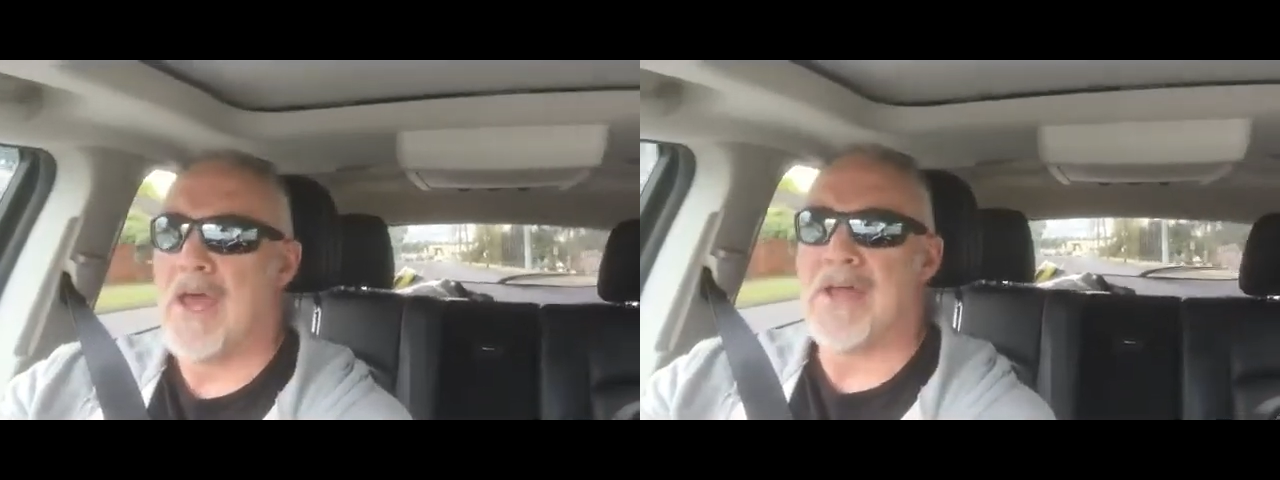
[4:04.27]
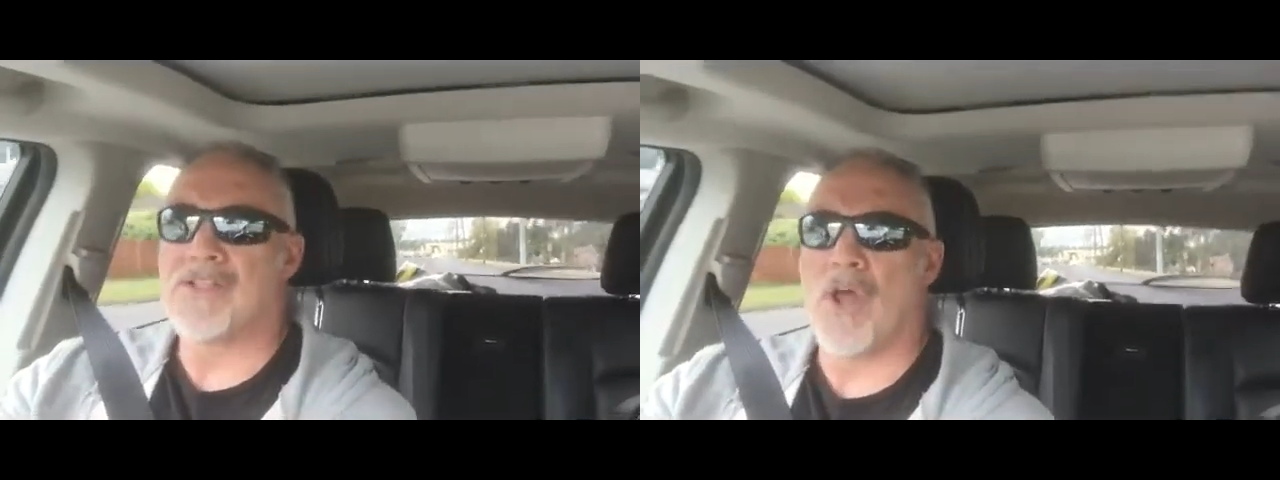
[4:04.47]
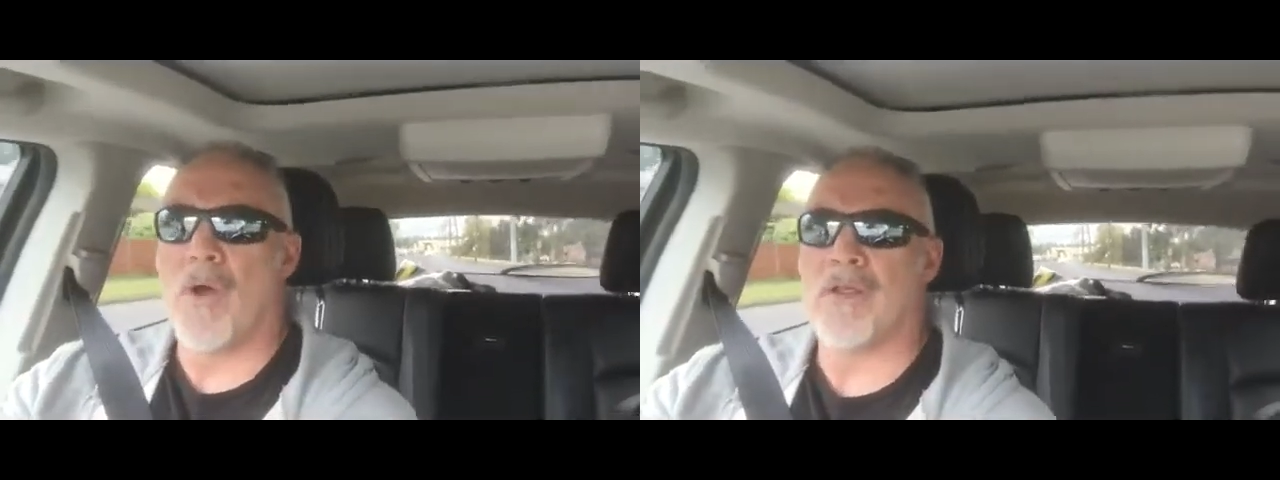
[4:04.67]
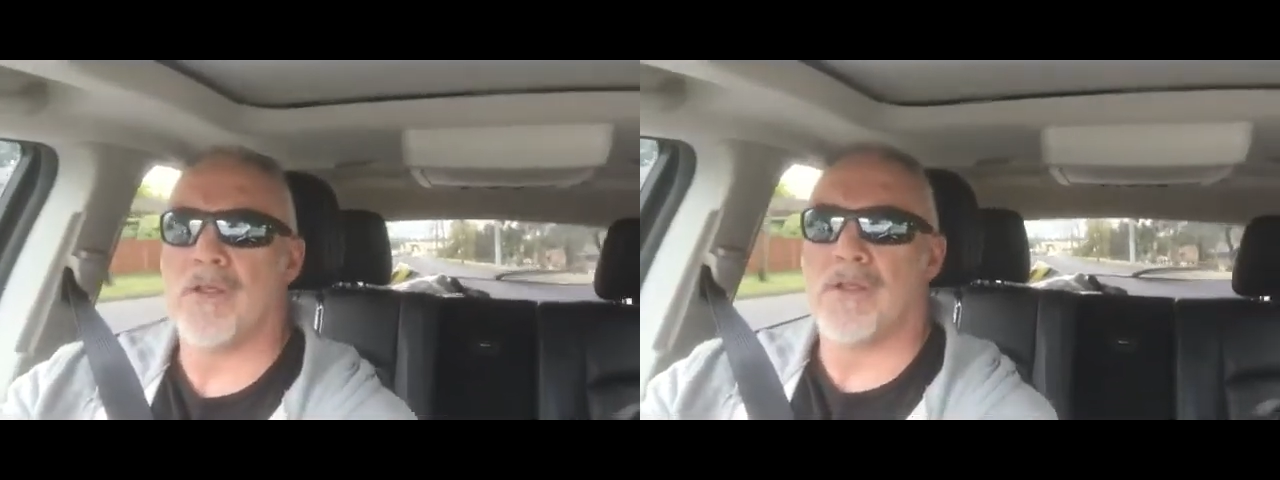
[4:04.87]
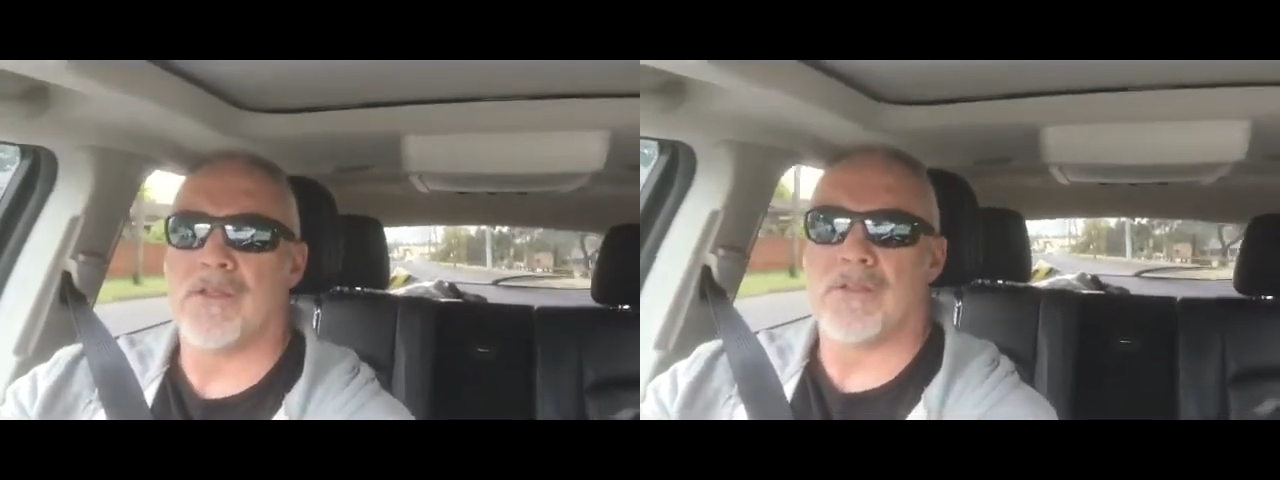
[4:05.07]
And so,
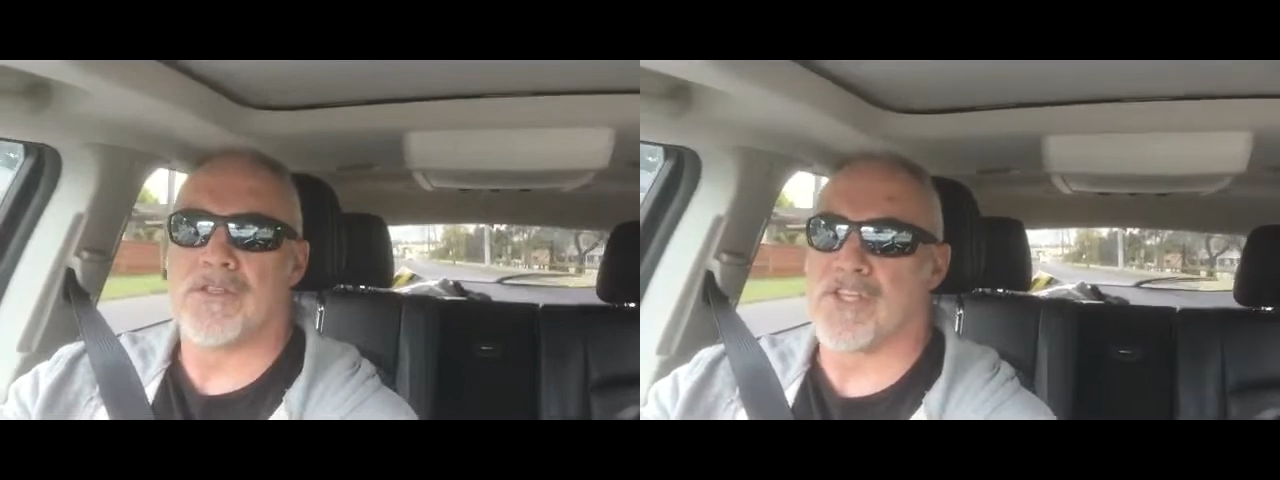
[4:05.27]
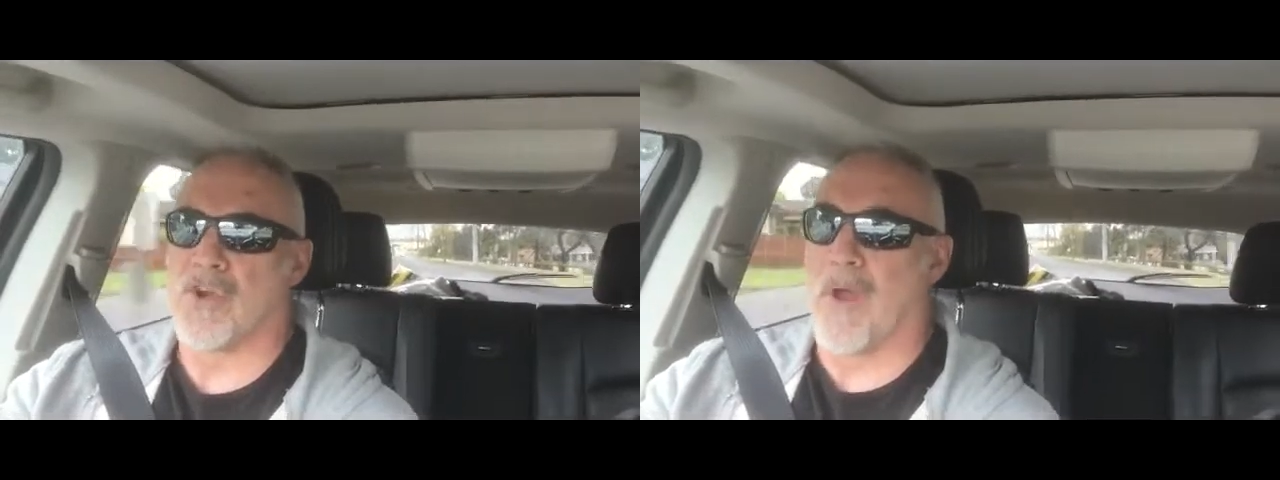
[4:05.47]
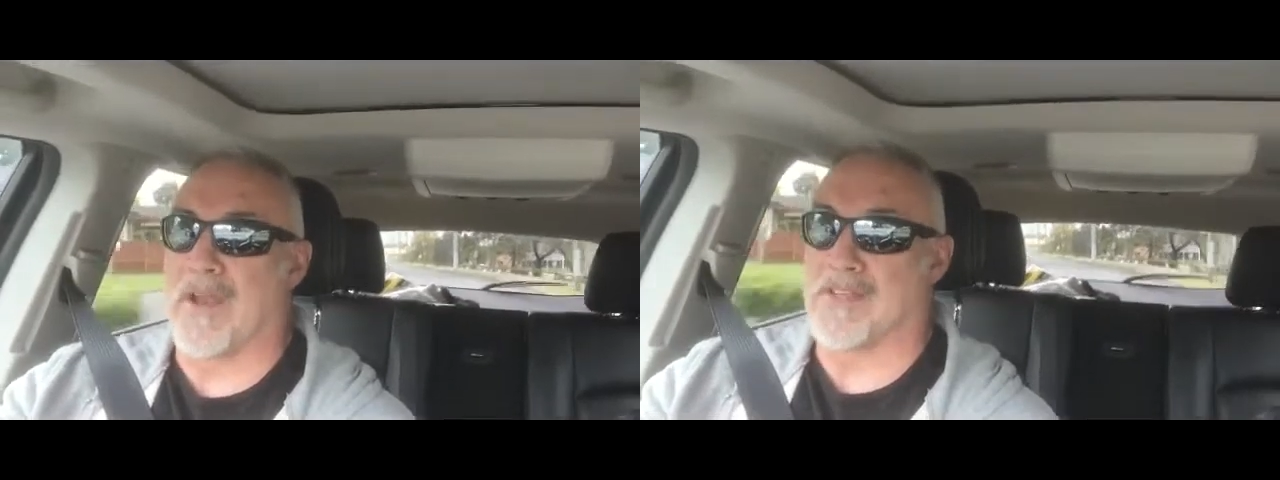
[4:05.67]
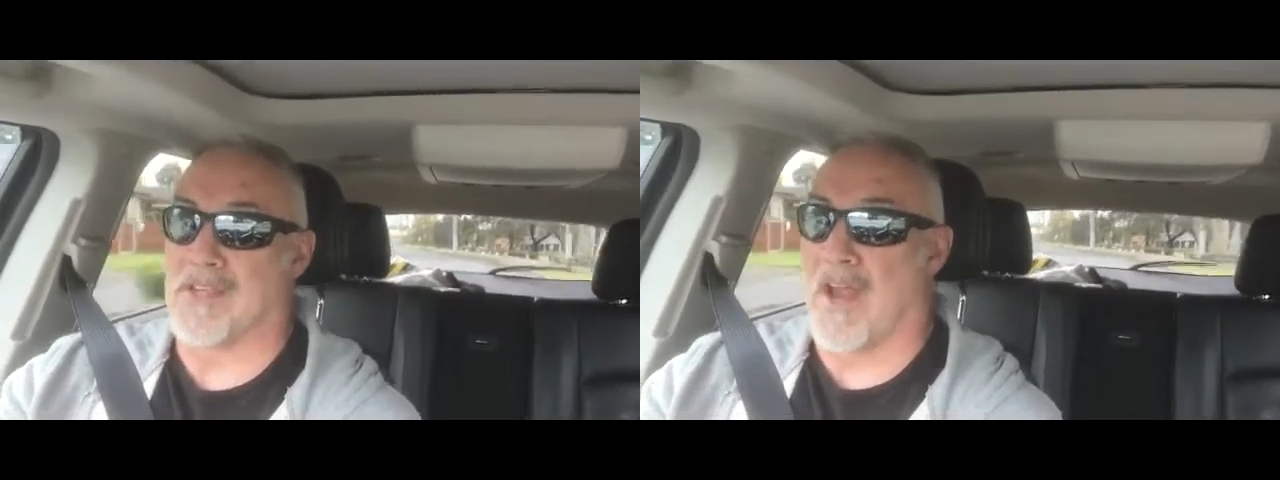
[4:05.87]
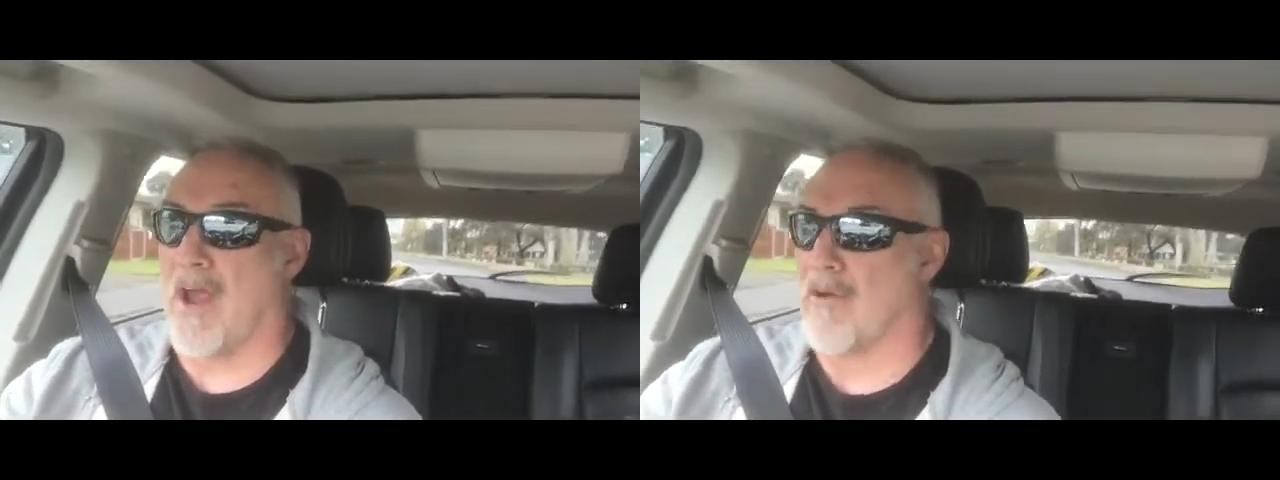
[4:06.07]
just to run a
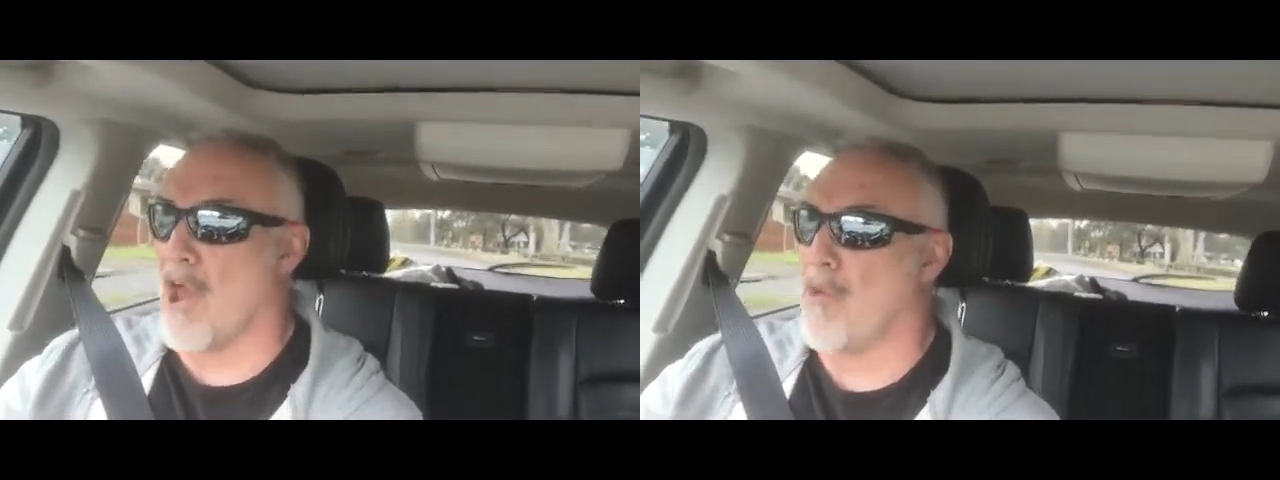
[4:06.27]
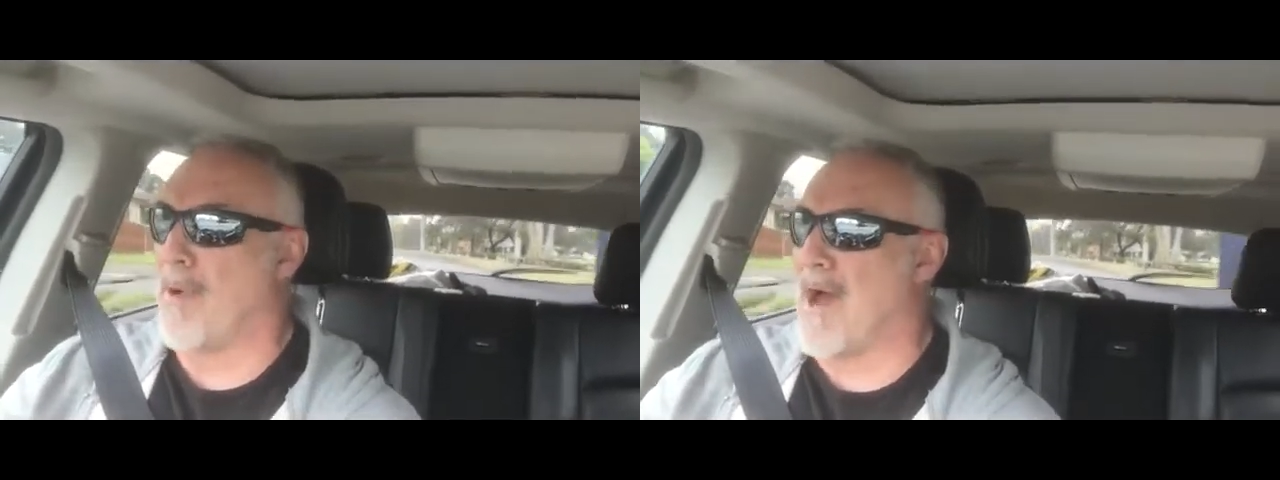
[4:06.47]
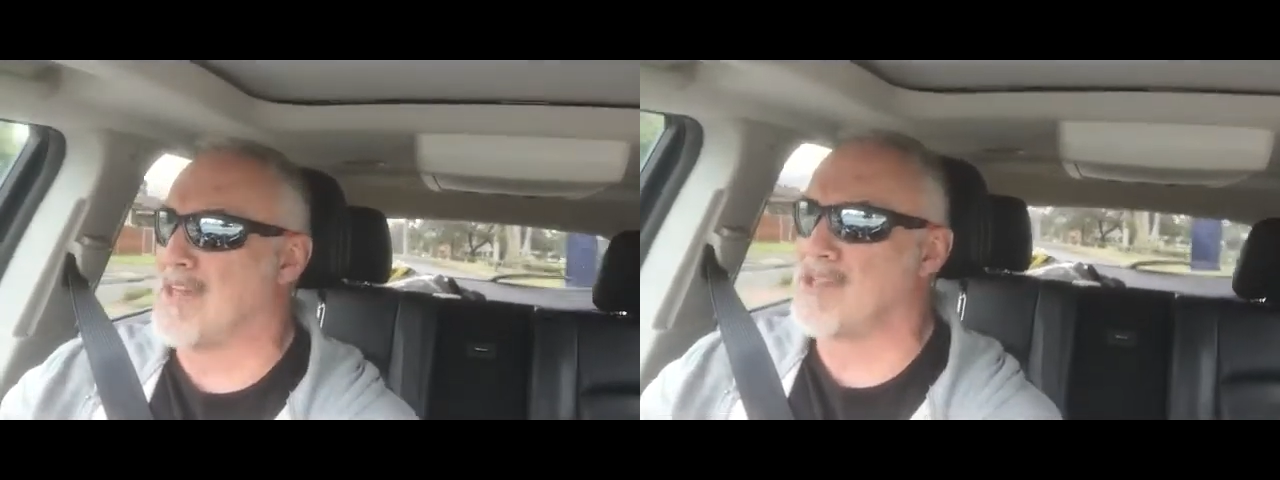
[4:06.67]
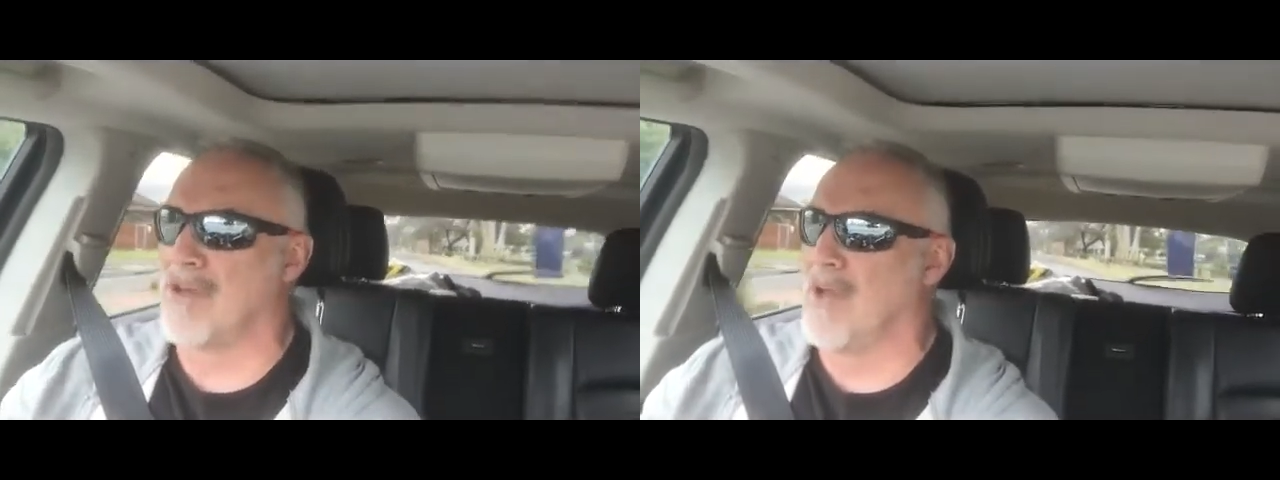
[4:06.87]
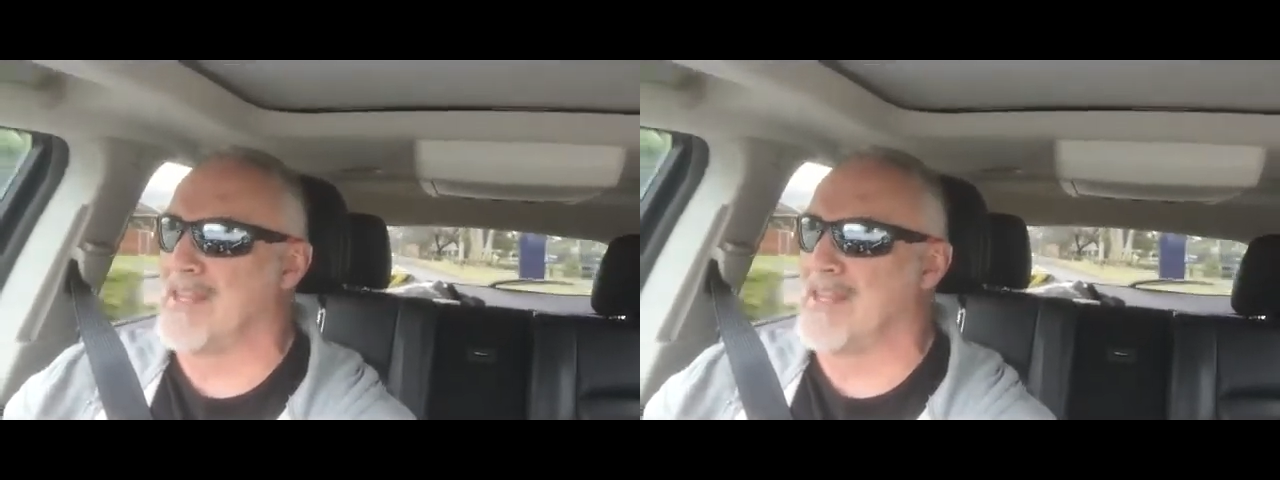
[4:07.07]
scenario past you,